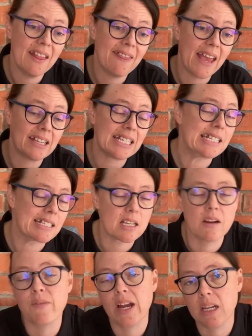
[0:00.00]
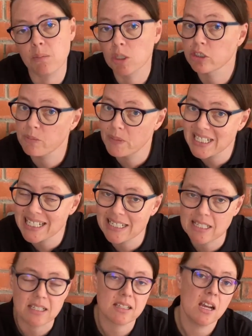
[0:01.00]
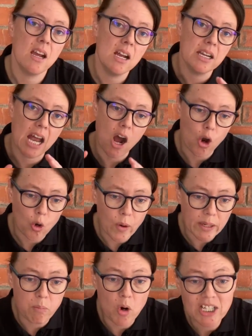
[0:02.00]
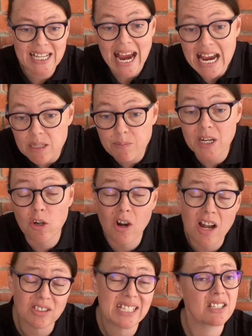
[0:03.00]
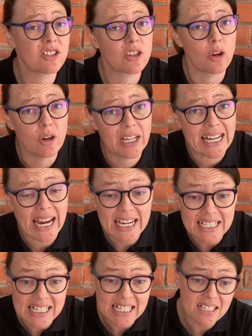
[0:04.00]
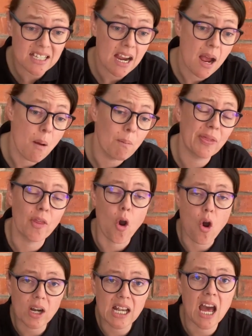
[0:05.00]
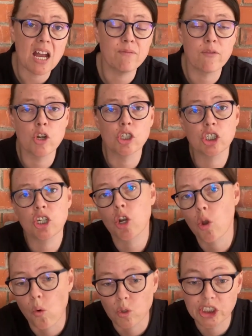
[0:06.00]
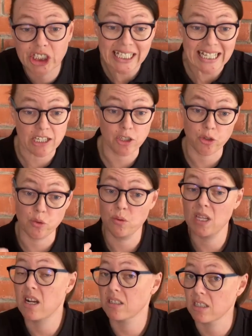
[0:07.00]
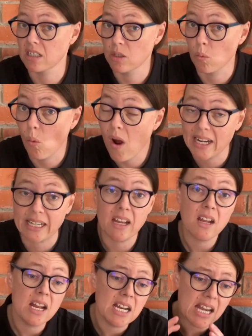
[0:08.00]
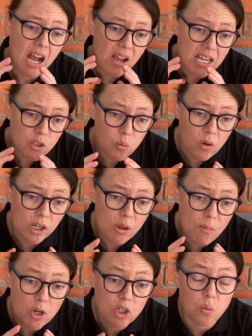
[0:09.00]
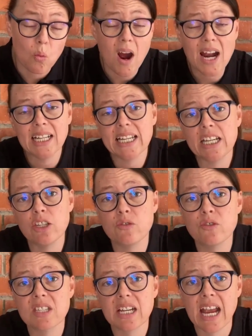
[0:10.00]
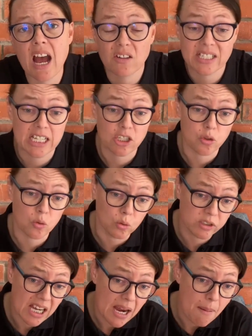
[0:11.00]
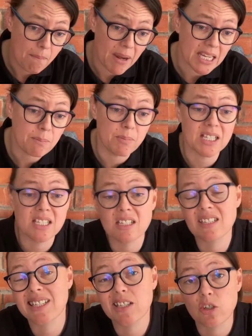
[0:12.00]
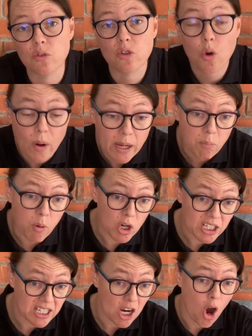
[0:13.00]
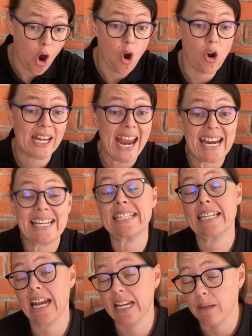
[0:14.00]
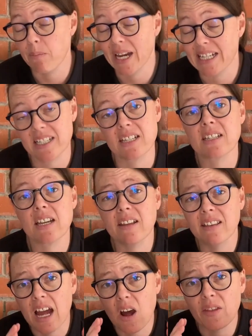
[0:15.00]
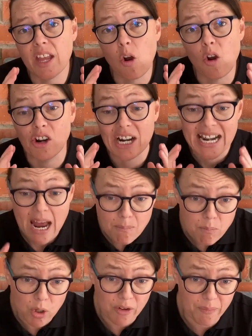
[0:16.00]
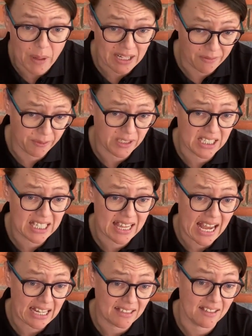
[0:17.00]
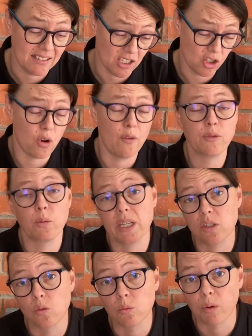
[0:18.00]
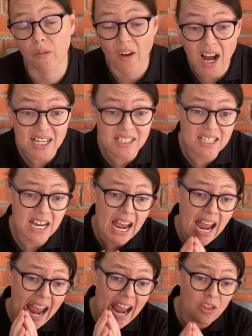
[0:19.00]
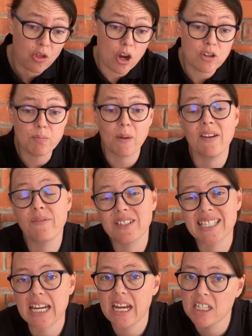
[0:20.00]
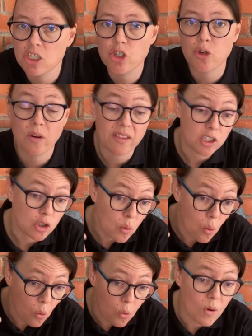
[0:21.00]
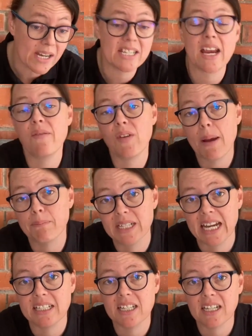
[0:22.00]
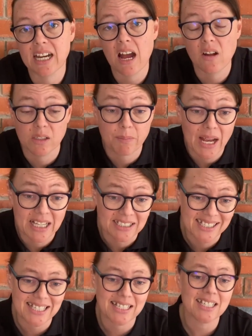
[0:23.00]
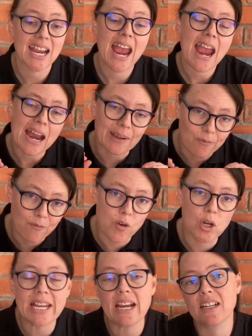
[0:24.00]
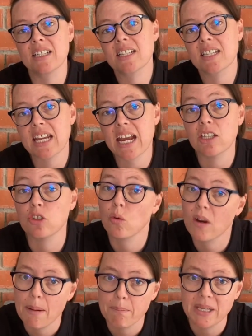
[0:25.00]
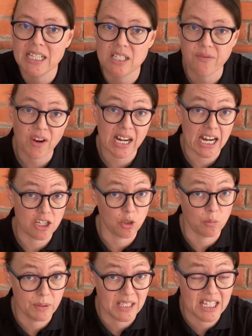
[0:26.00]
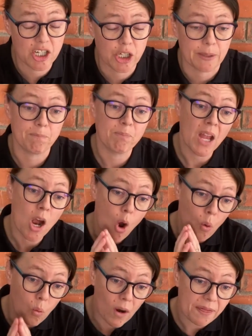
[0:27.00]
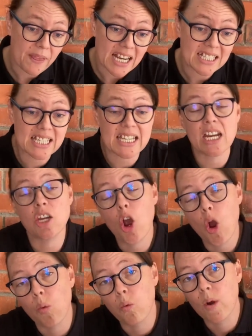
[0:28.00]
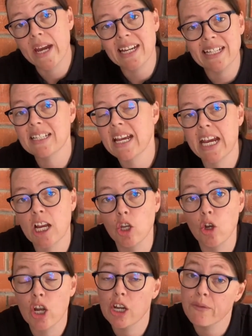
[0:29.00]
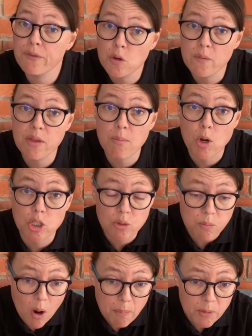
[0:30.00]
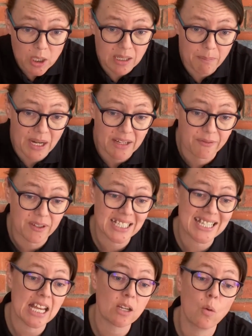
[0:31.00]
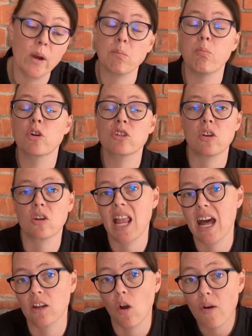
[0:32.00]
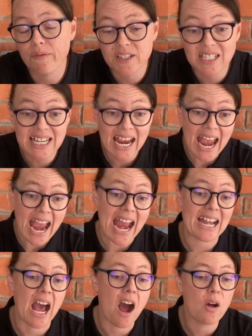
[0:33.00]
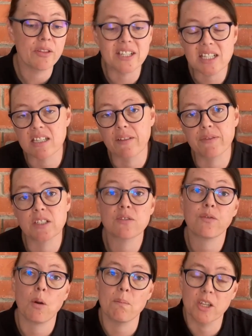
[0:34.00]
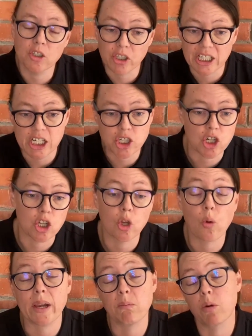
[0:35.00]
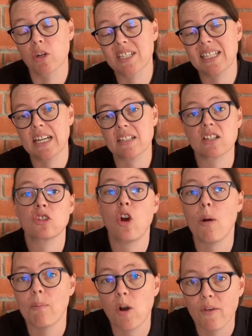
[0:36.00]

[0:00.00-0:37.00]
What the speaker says: that is available to businesses. Now, QuickBooks has been around since the early 80s, but the online version launched in 2001. Now, as one of the most widely used accounting tools, many businesses use QuickBooks on a daily basis. And now there are a number of benefits that the software tool provides, and those benefits can ensure that you always have updated account balances and fully understand your company's financial position. With that said, we're going to take a look at a few of the most popular benefits that QuickBooks Online offers and how this differs from the traditional QuickBooks desktop